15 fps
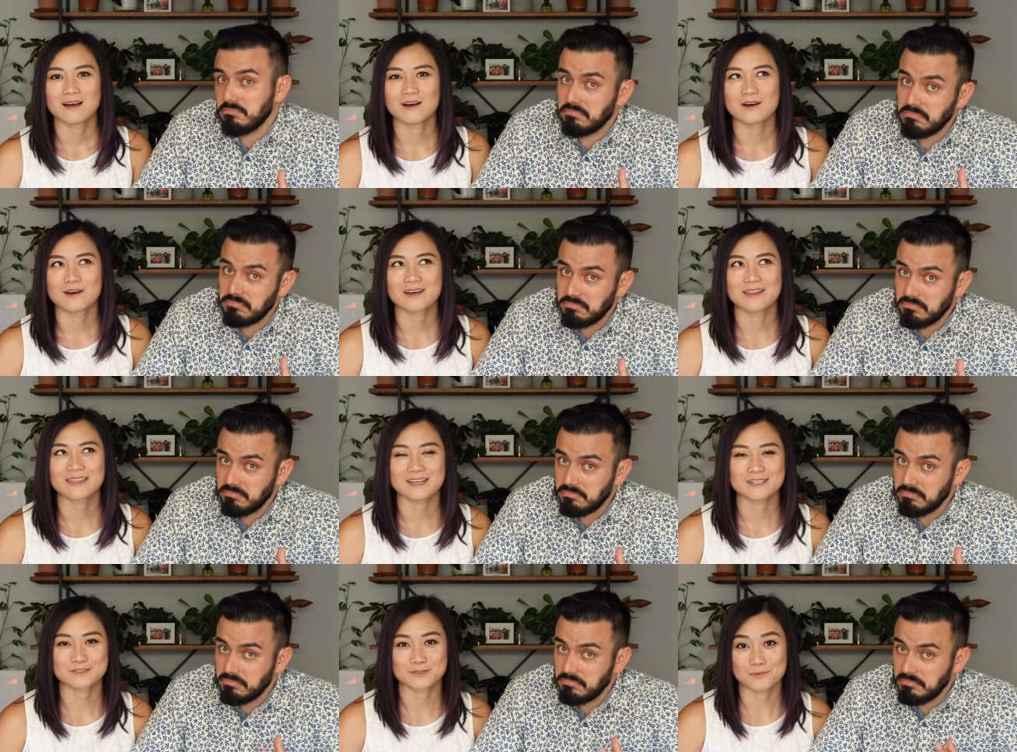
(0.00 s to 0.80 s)

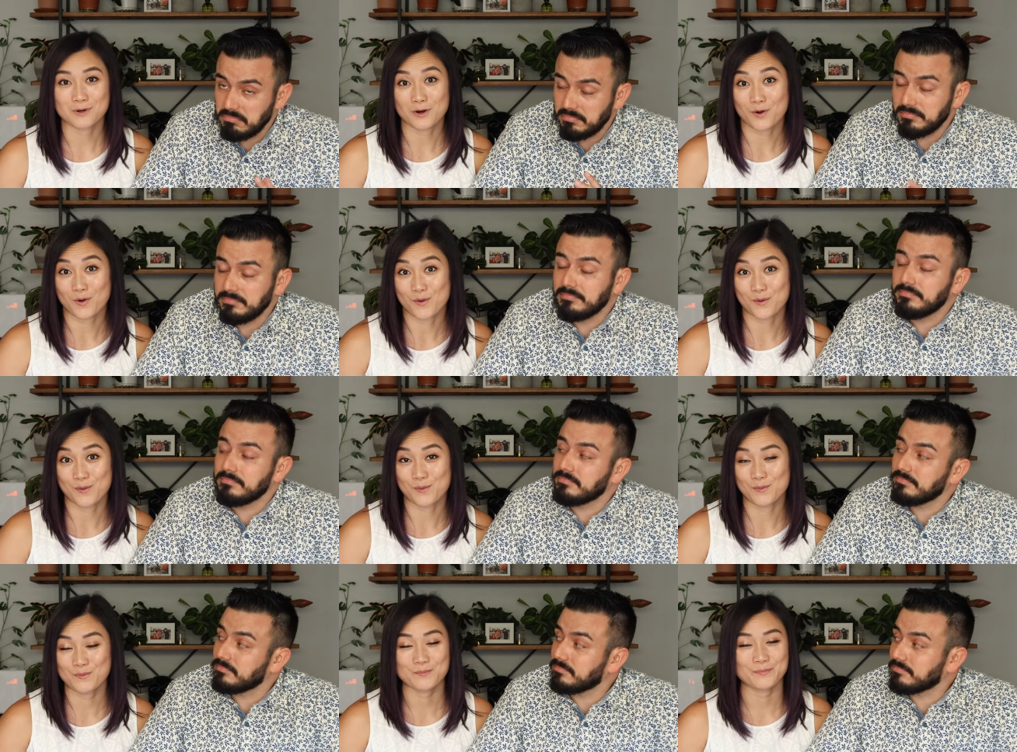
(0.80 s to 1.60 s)
Speaker 1: Uh, things from our
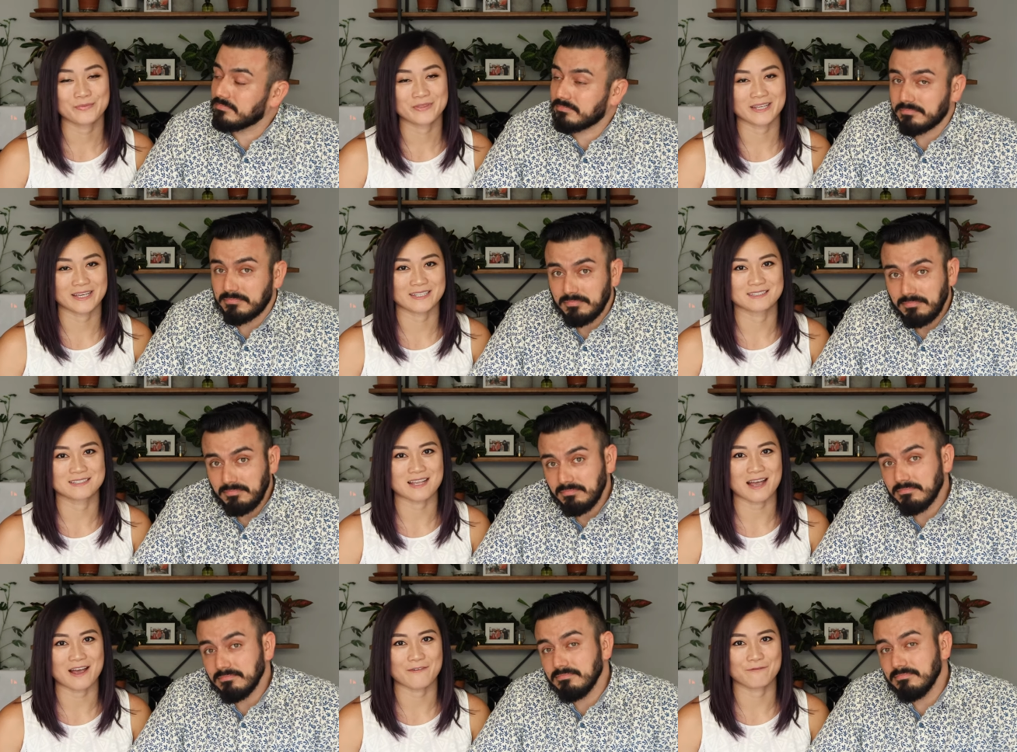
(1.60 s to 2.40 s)
home,
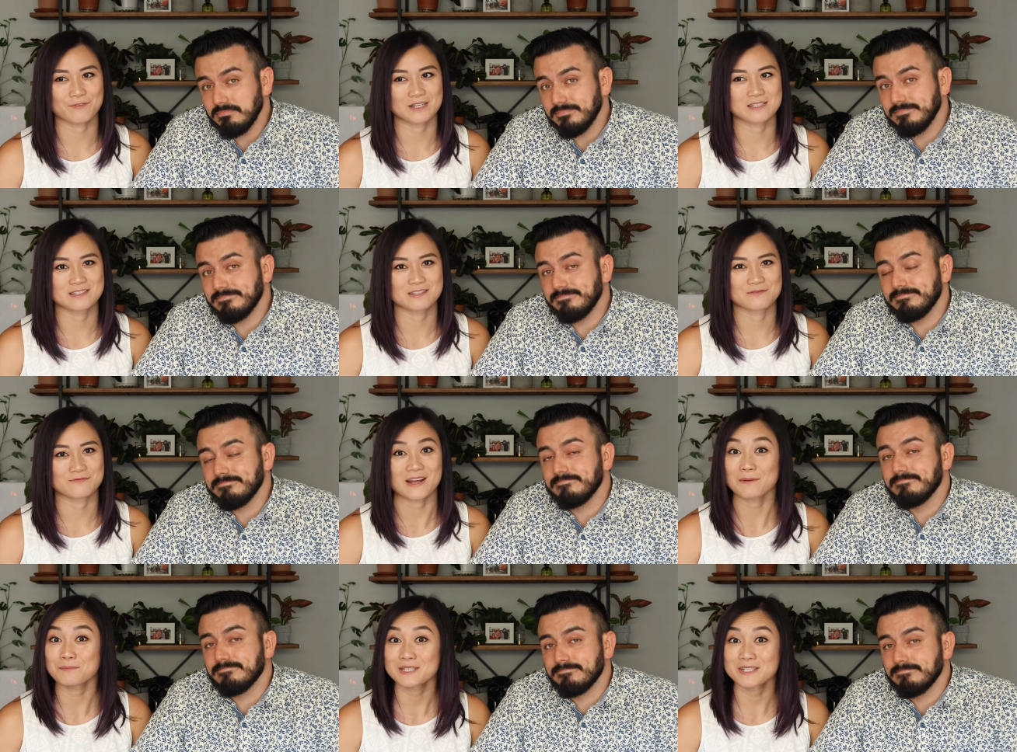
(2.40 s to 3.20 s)
things that friends
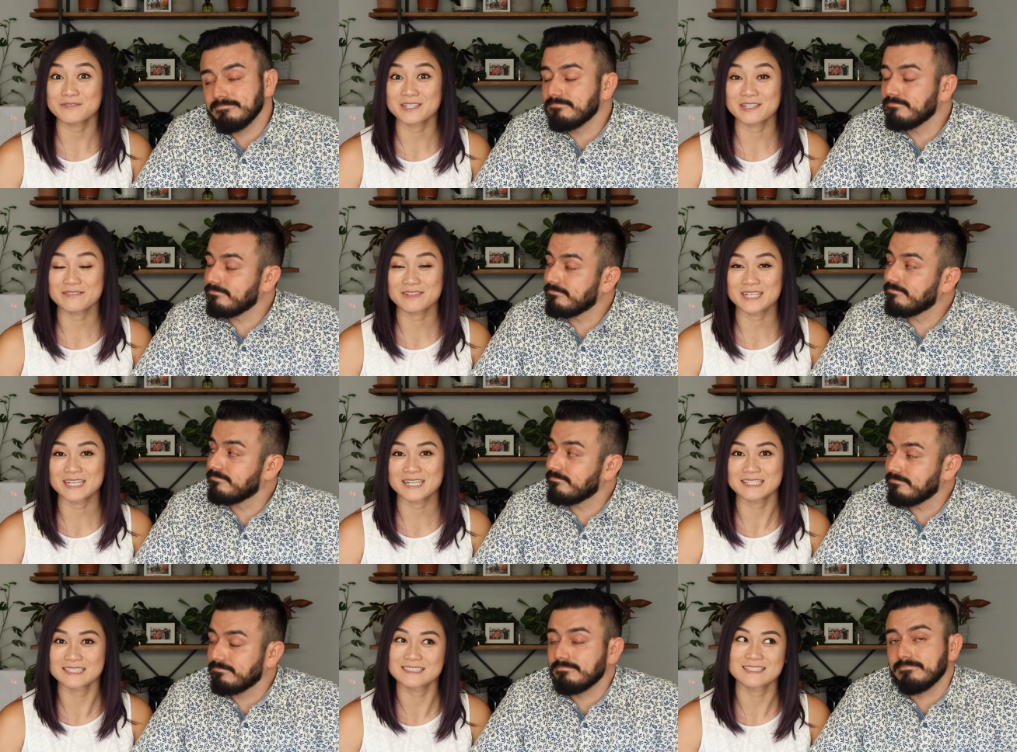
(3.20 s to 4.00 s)
and family have given
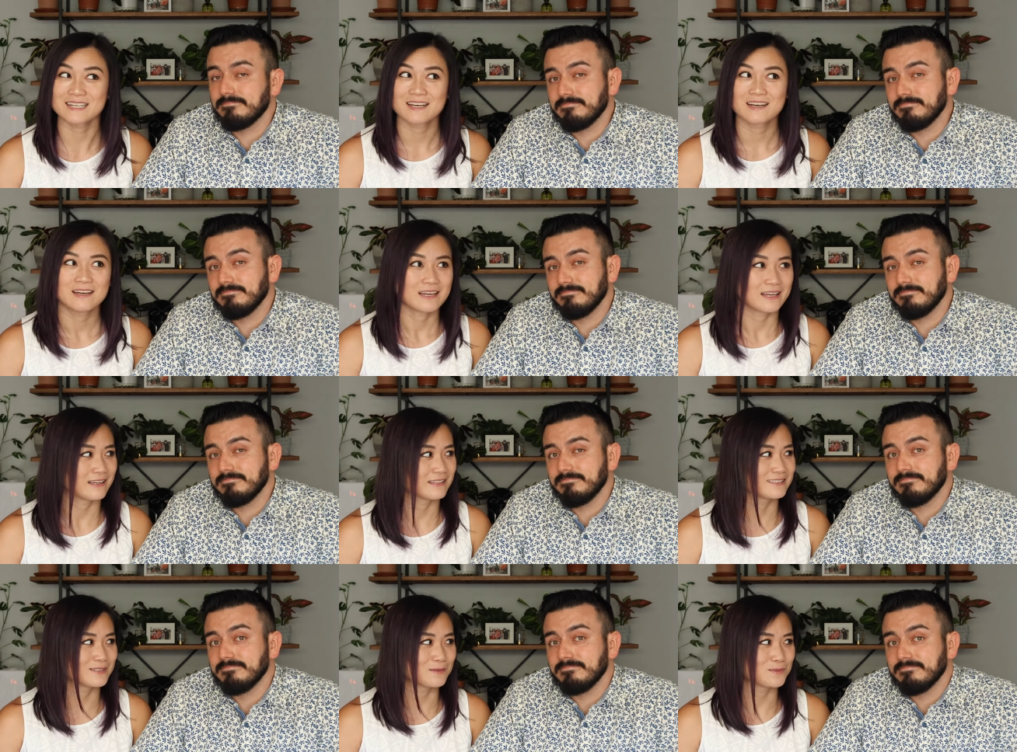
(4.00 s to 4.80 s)
us,
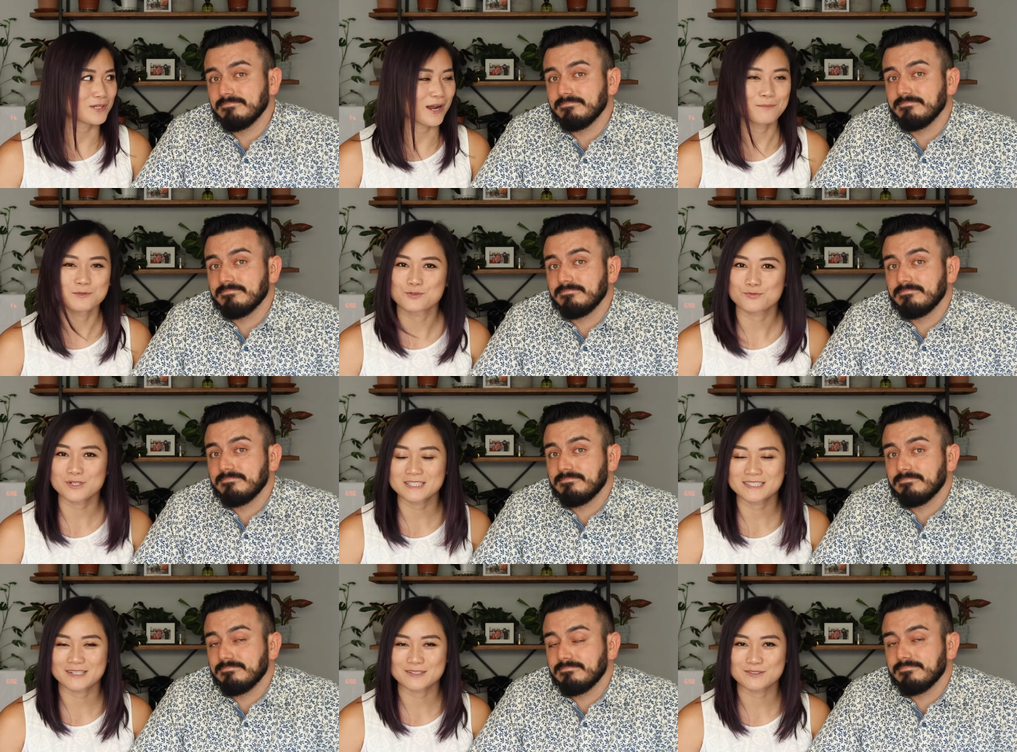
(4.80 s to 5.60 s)
and sometimes
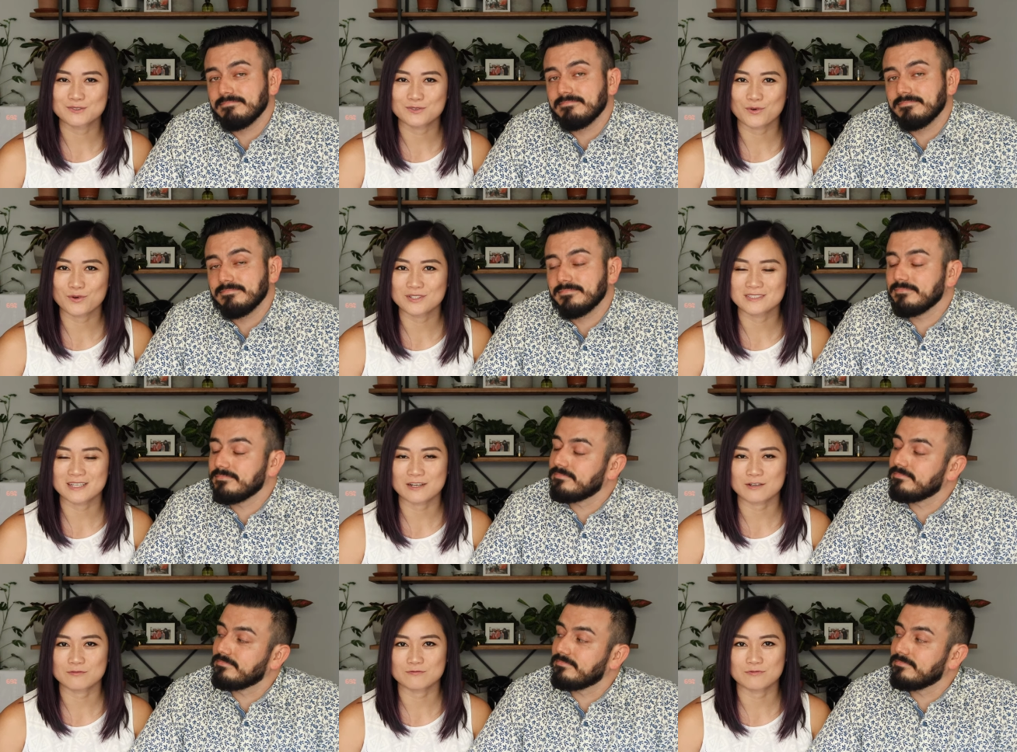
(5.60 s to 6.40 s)
retail stores
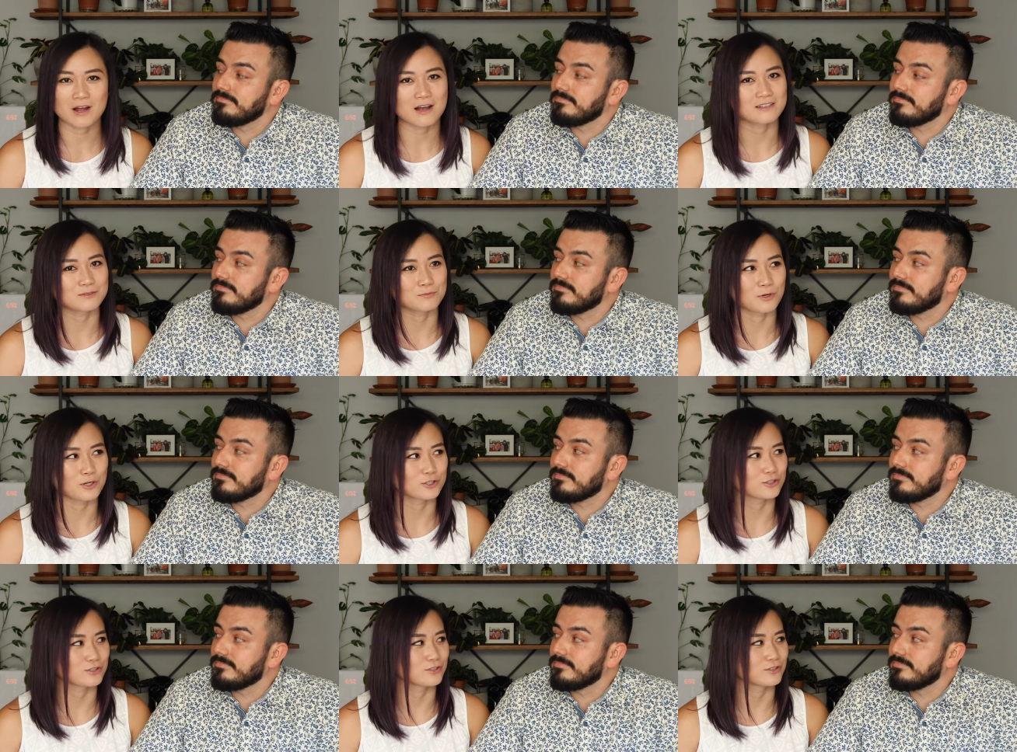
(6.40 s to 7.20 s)
like Ross,
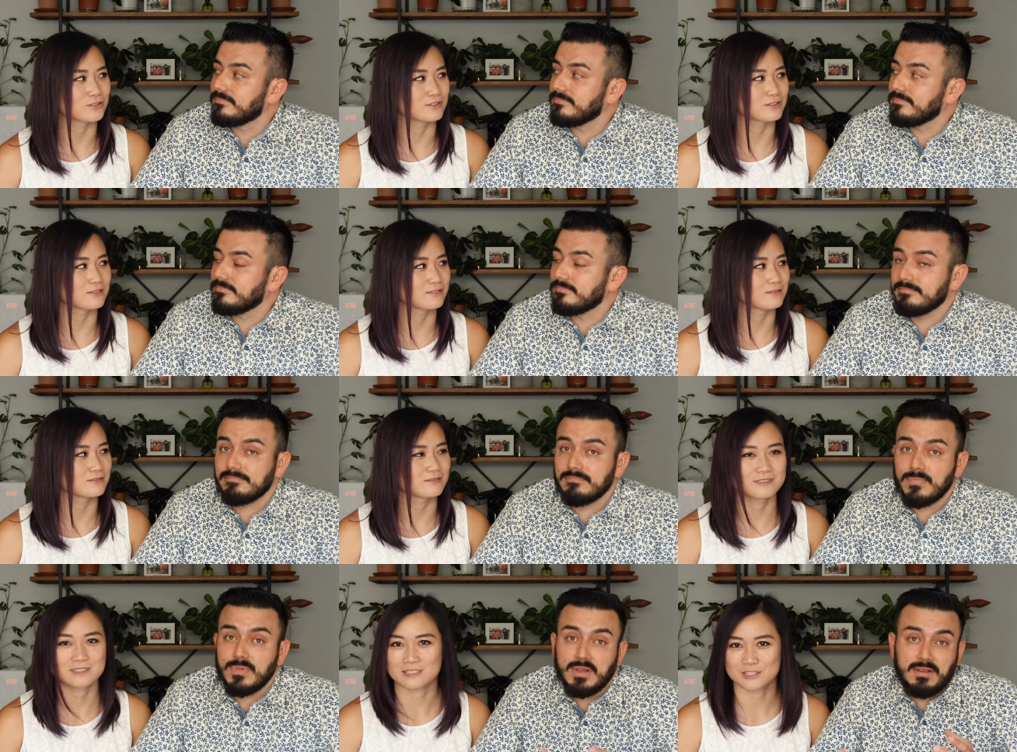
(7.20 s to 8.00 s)
Marshalls,
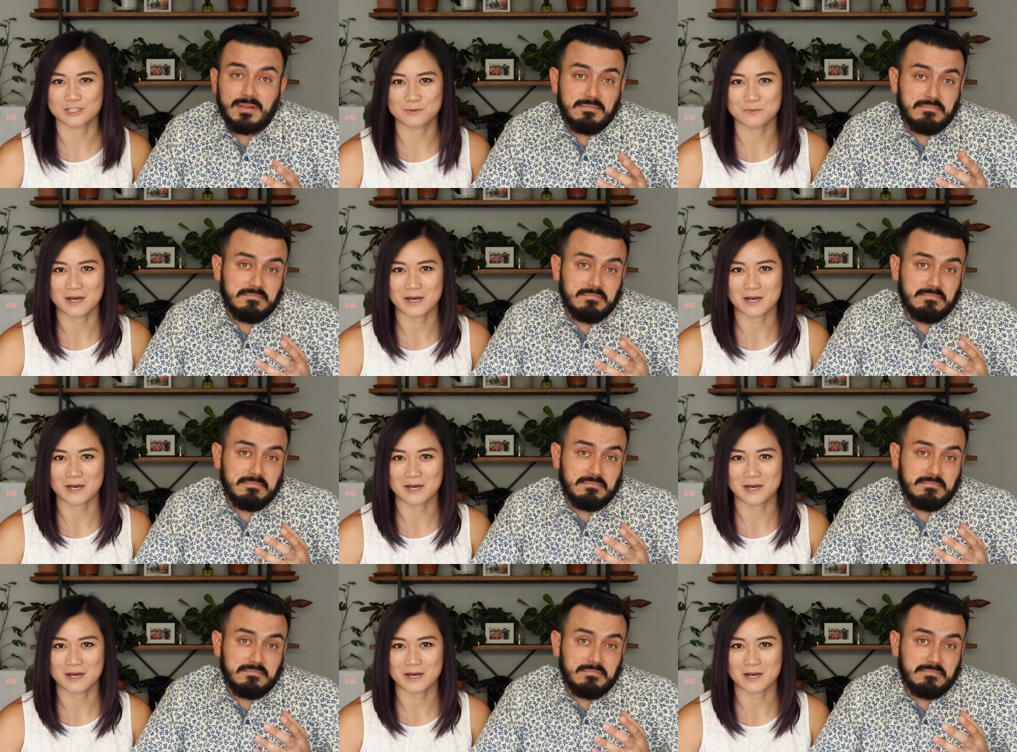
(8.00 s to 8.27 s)
TJ